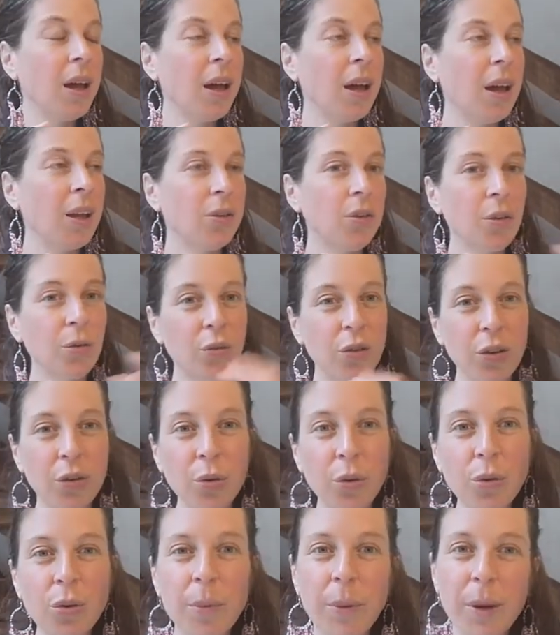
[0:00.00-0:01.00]
And so she
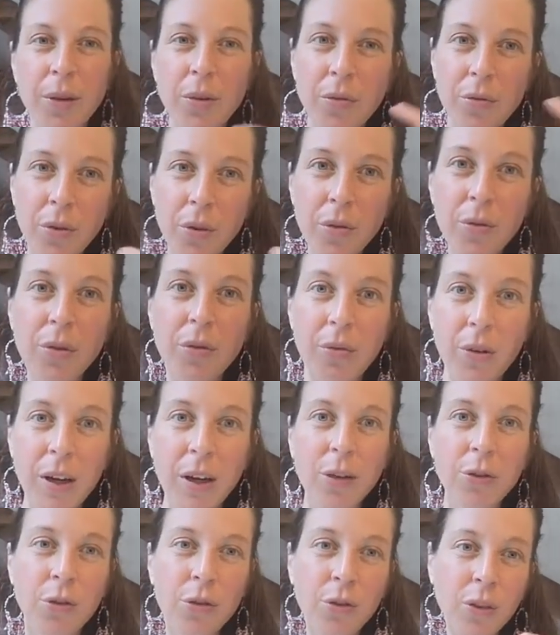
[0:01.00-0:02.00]
talked about the, uh, the
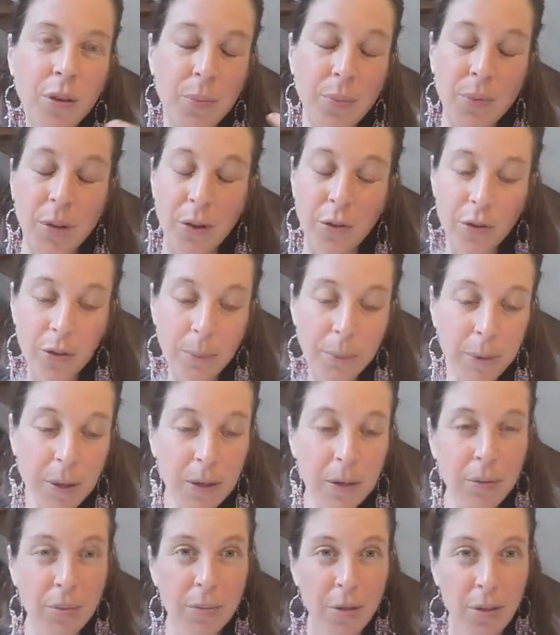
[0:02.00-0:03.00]
relationship that she
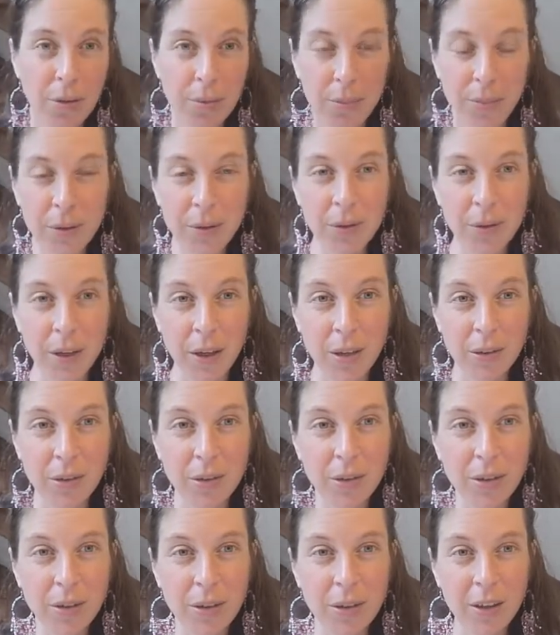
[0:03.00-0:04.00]
built up with her
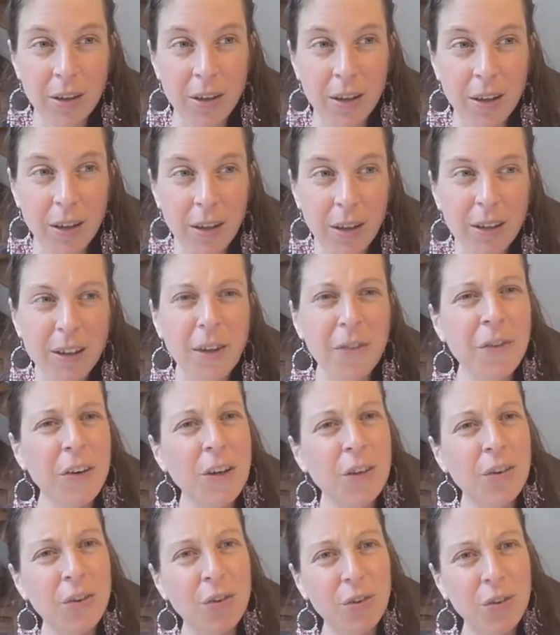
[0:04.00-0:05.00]
business that
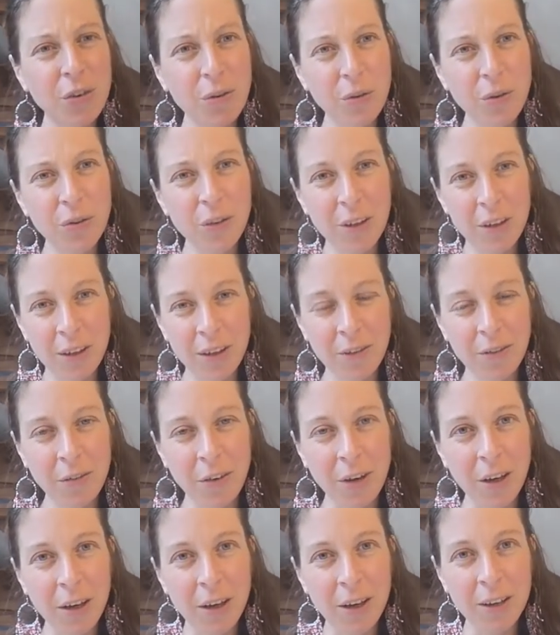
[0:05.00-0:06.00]
felt so
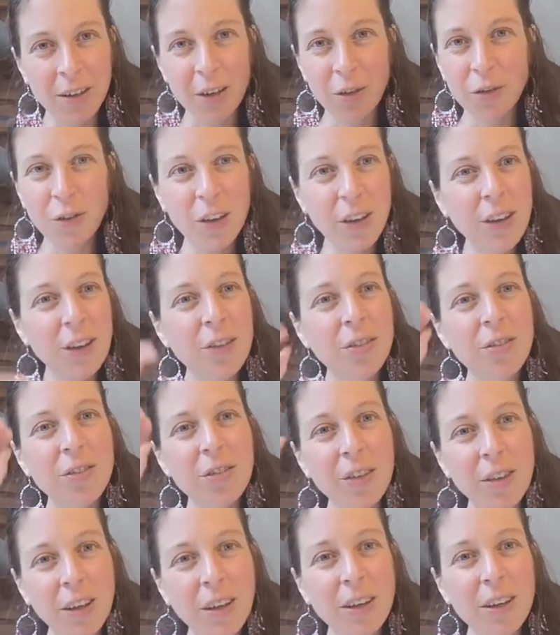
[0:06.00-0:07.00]
satisfying that she
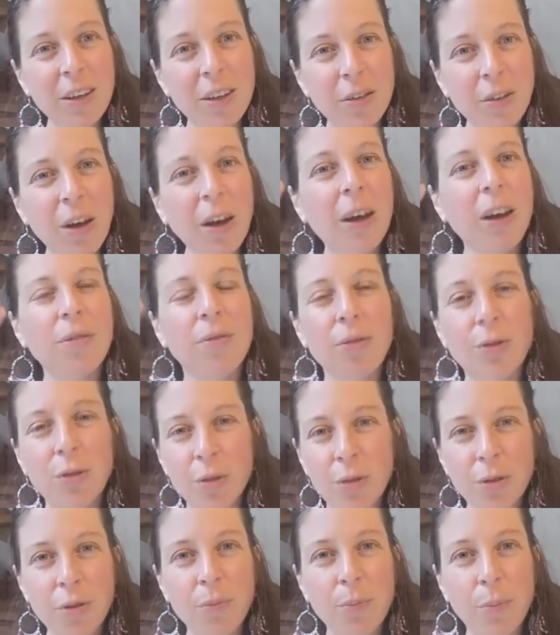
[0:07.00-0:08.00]
didn't need it to have
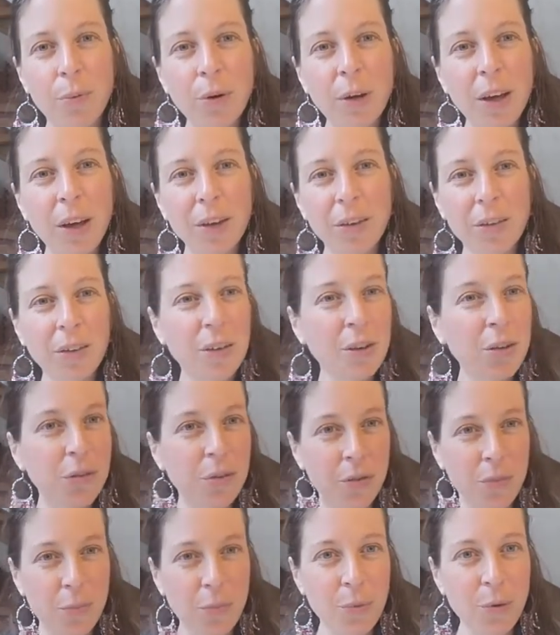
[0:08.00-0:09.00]
lots of bookings and lots
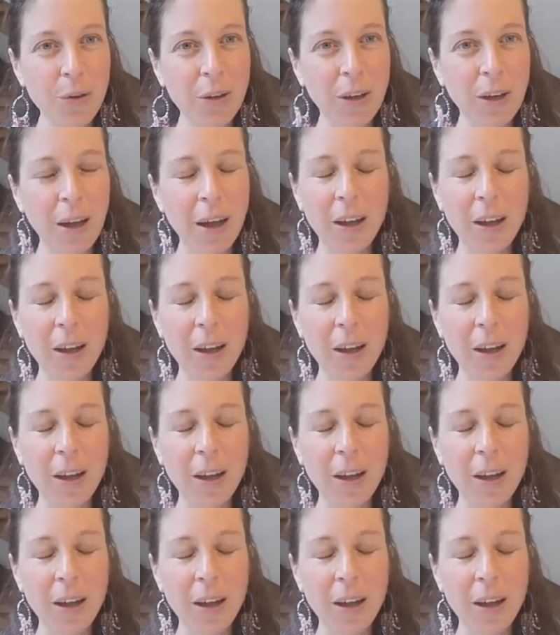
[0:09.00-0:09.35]
of money.